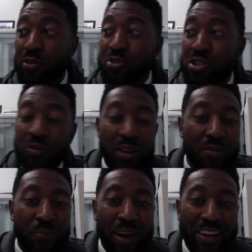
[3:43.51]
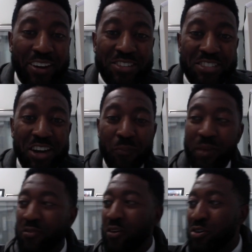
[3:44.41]
Culturally relevant pedagogy. Our
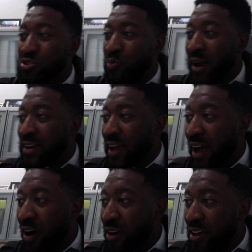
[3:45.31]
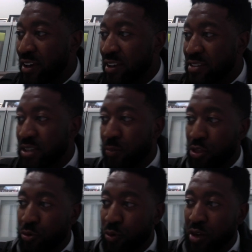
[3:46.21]
big focus right now is number
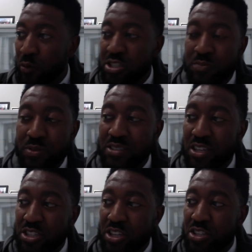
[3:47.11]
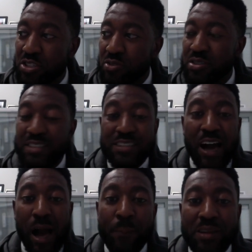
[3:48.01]
3, which is positioning students as
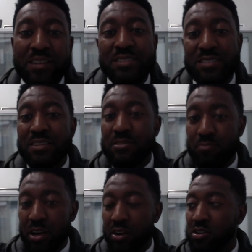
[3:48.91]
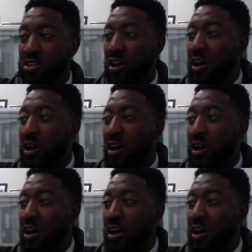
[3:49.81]
competent sense makers.